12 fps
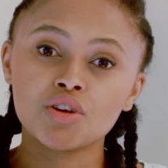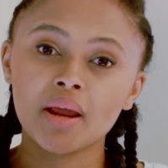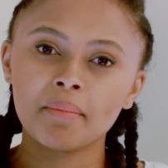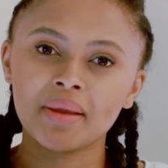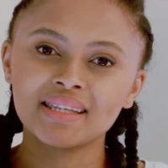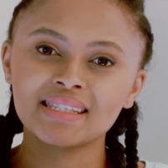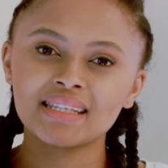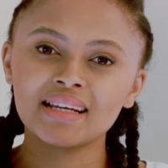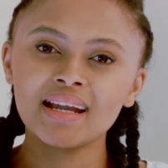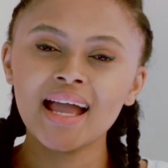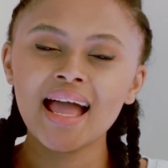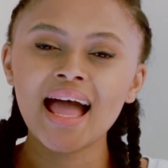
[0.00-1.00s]

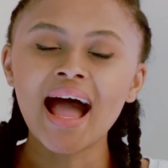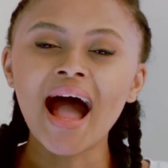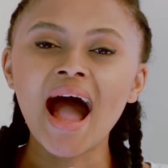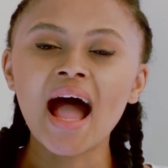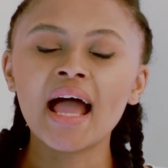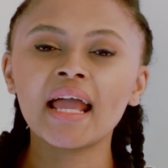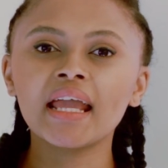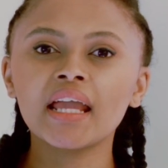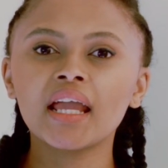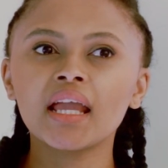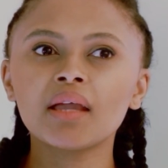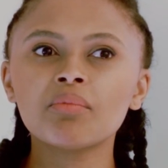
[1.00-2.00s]
trimester,
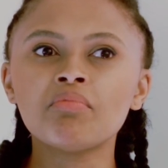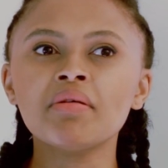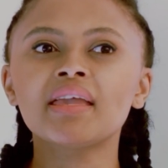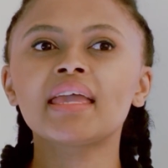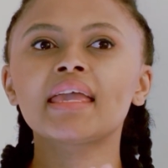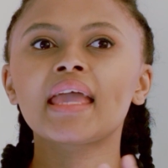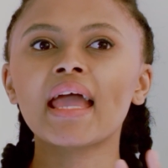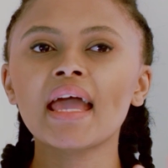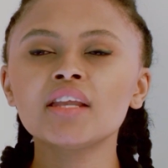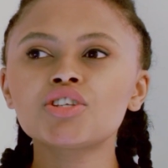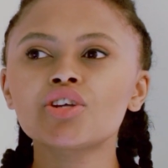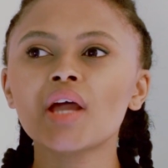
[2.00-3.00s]
I
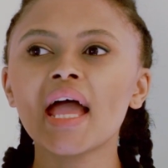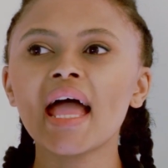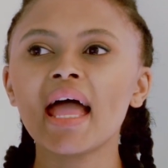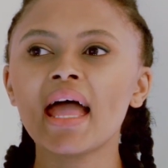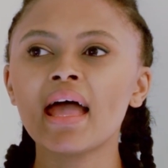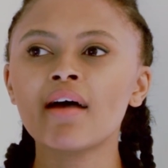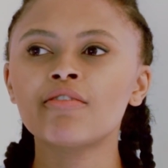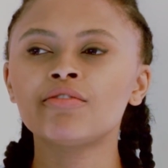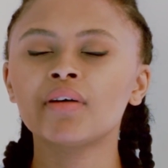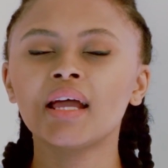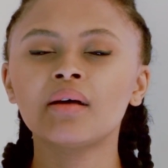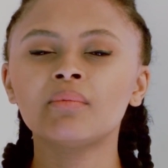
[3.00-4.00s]
began to
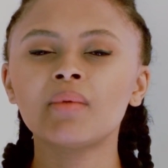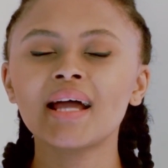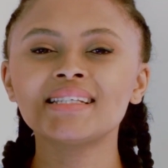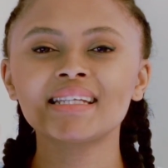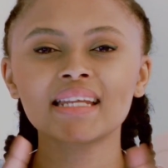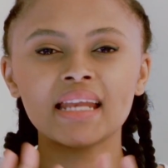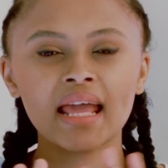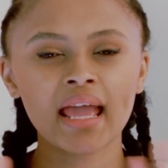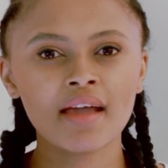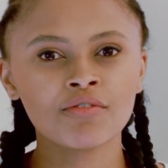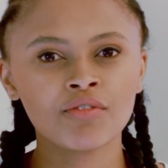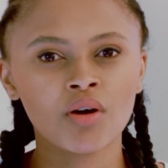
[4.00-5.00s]
have, I didn't
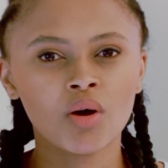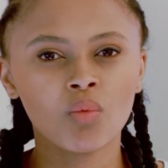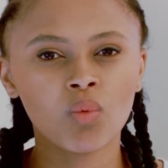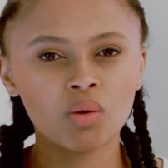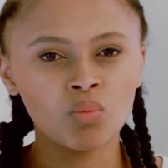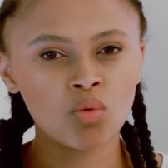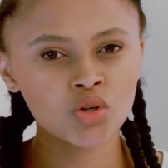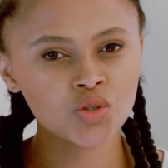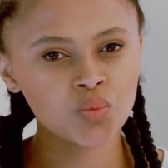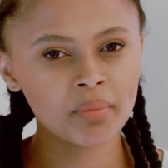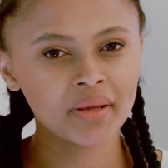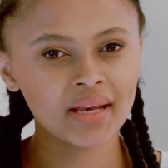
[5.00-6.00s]
have what
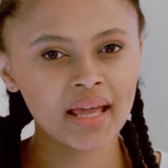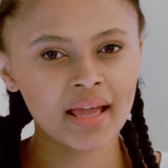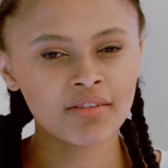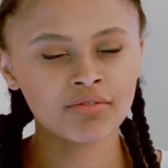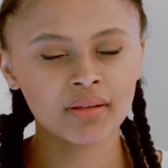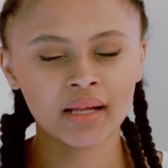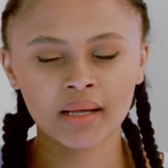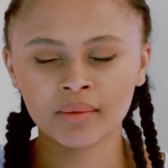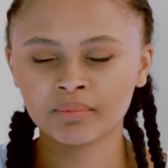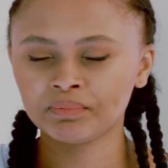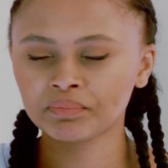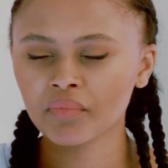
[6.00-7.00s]
most women have,
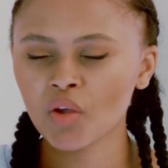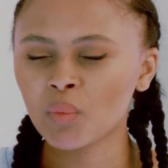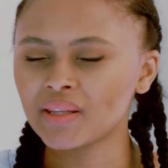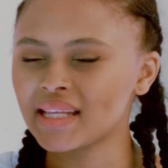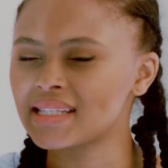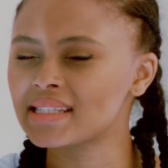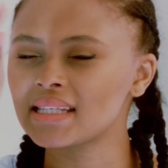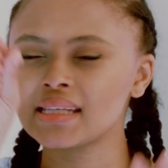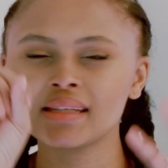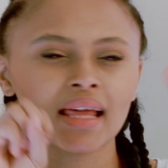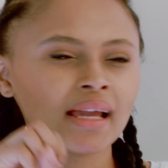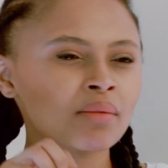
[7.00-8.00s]
where they
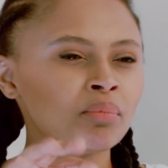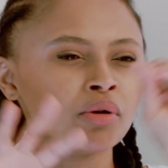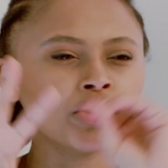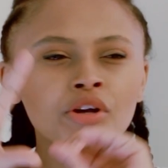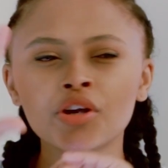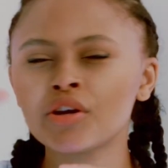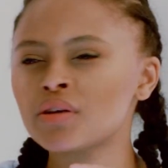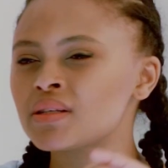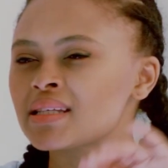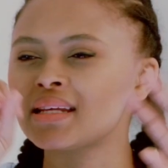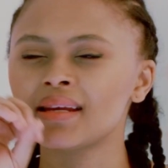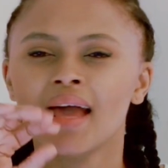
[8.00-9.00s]
see like
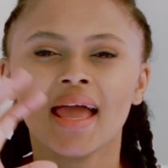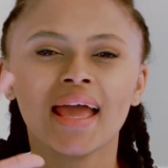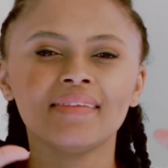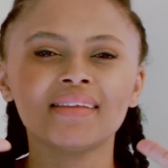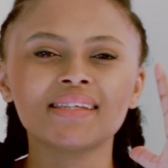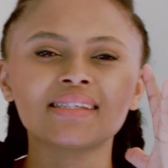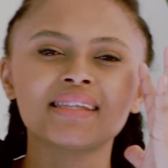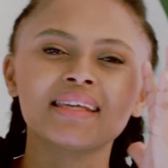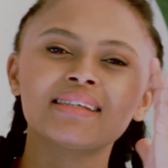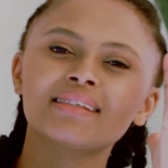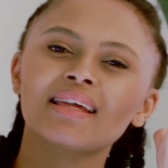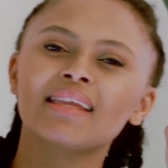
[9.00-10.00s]
blurs, and they
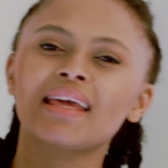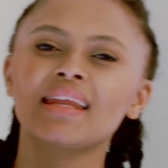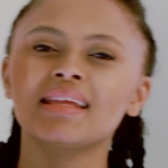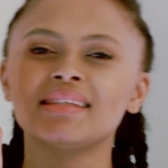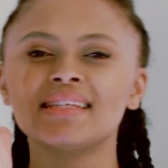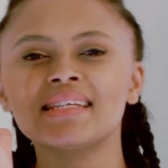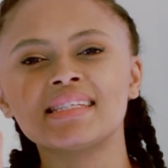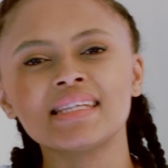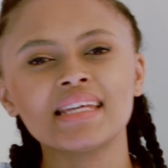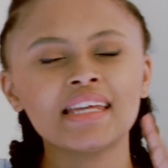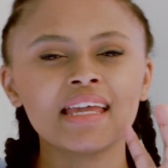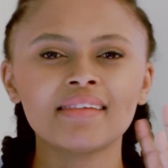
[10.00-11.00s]
start getting
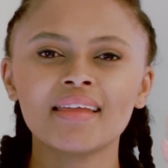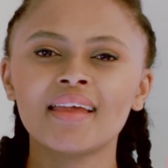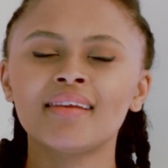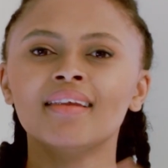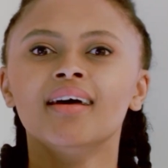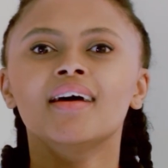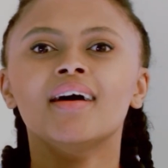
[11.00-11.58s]
dizzy, and then